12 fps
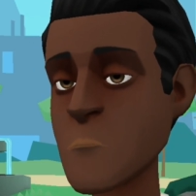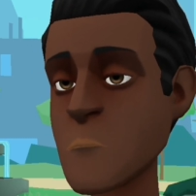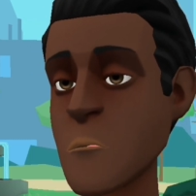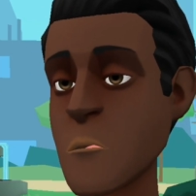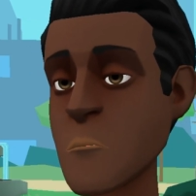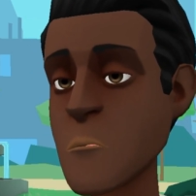
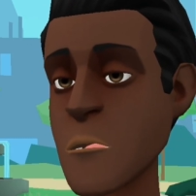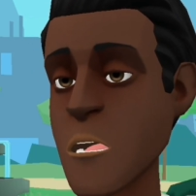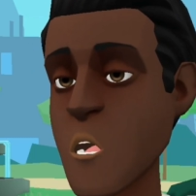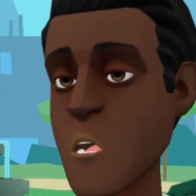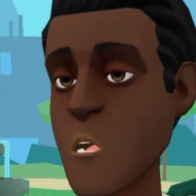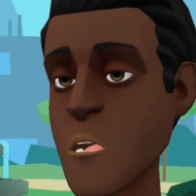But for
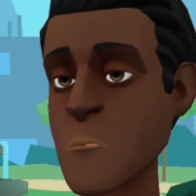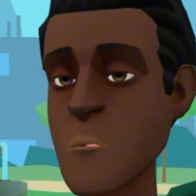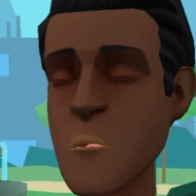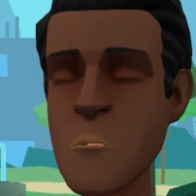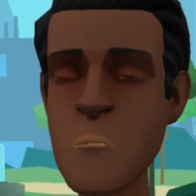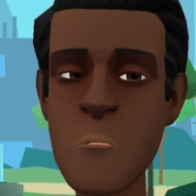now,
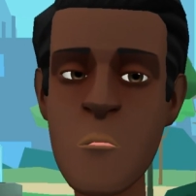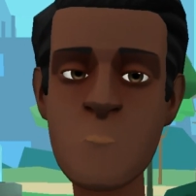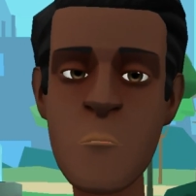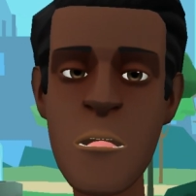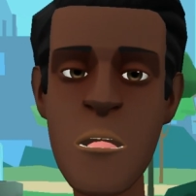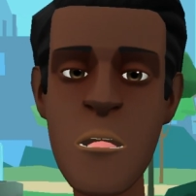let's talk
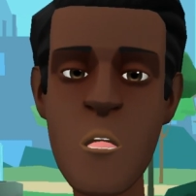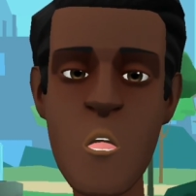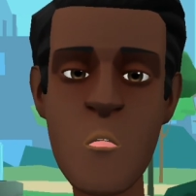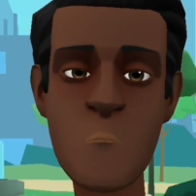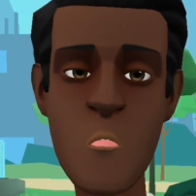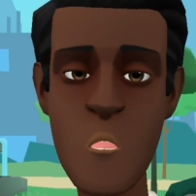about one
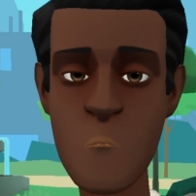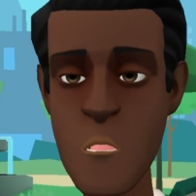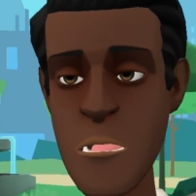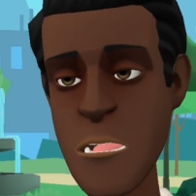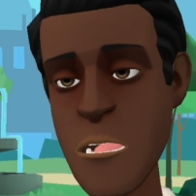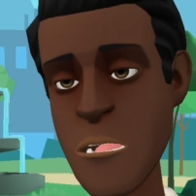of the new
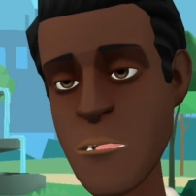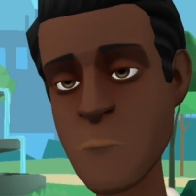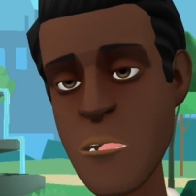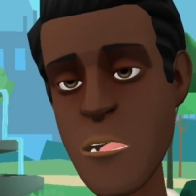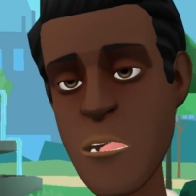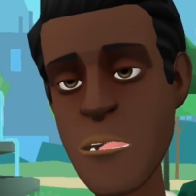characters
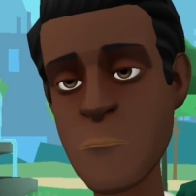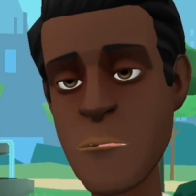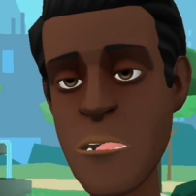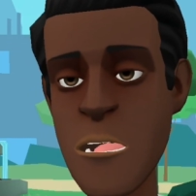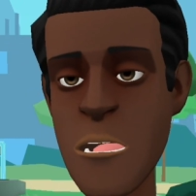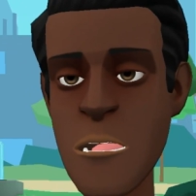that was
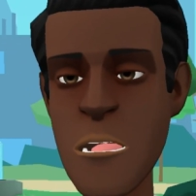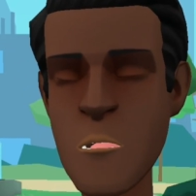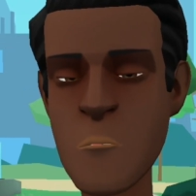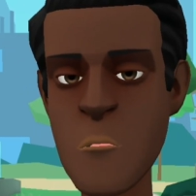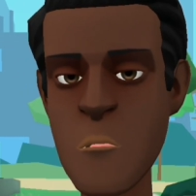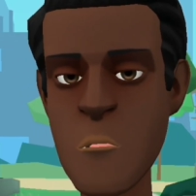introduced this
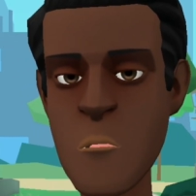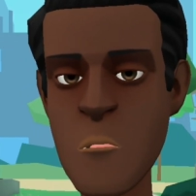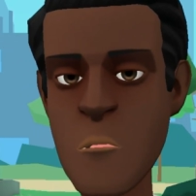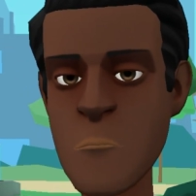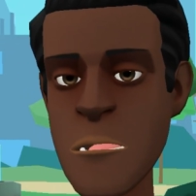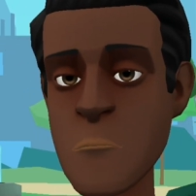season,
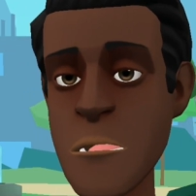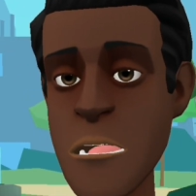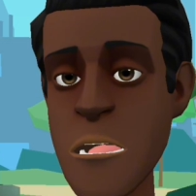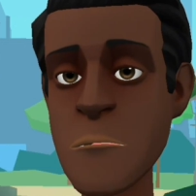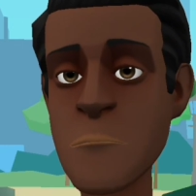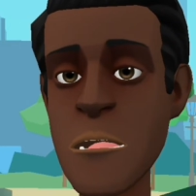Ice
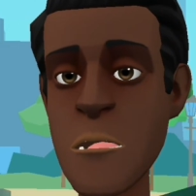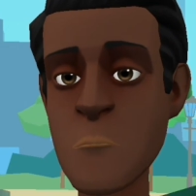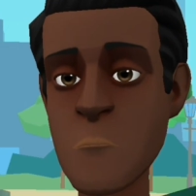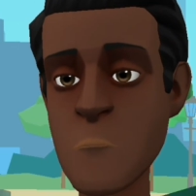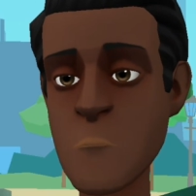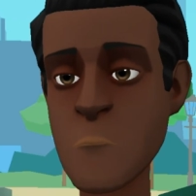Cub.
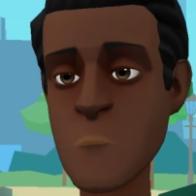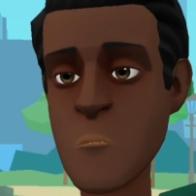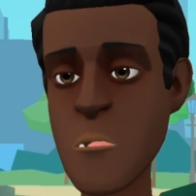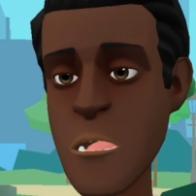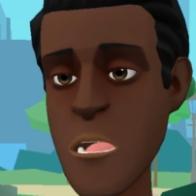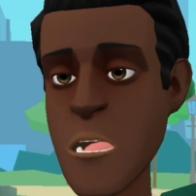
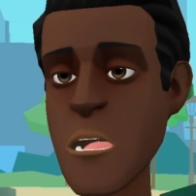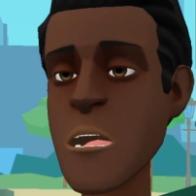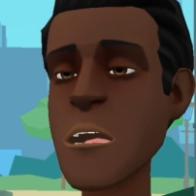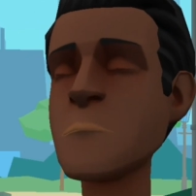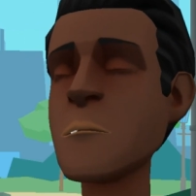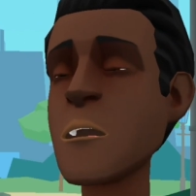Is he
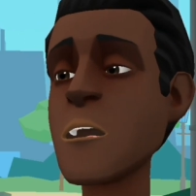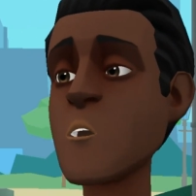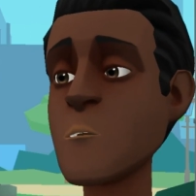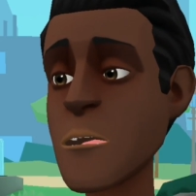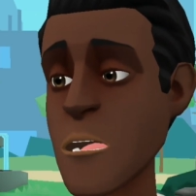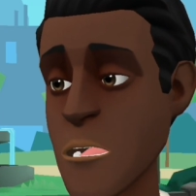really as
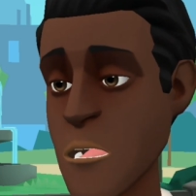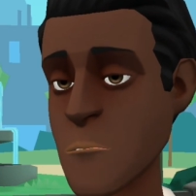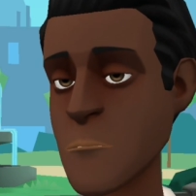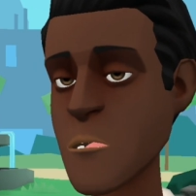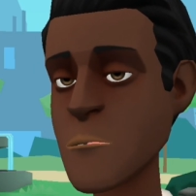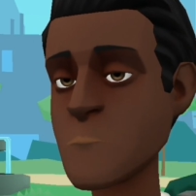boring as I
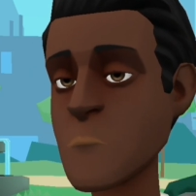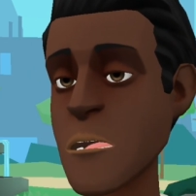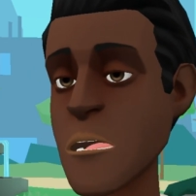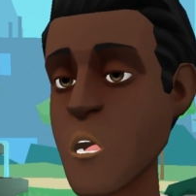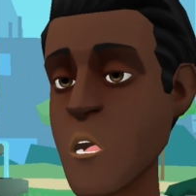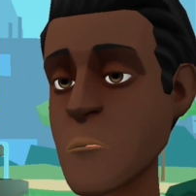initially
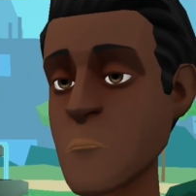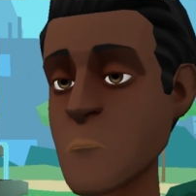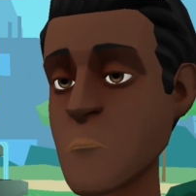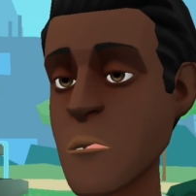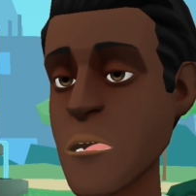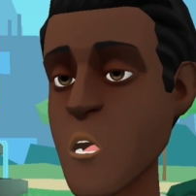said?
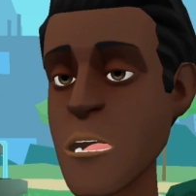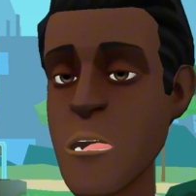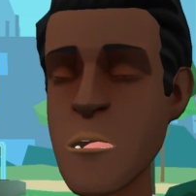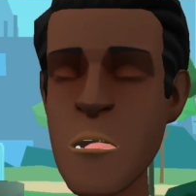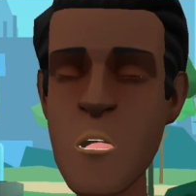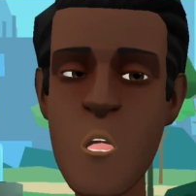Well,
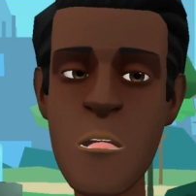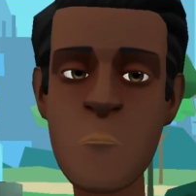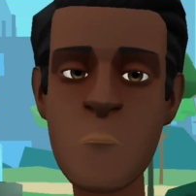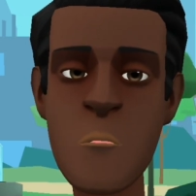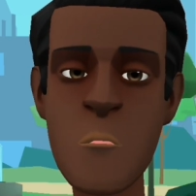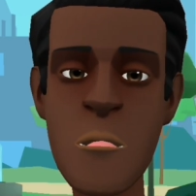let's
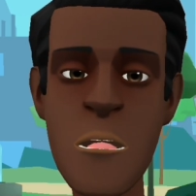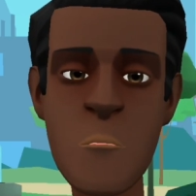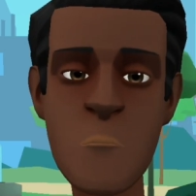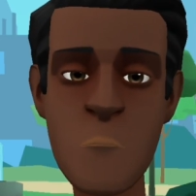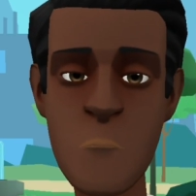find out.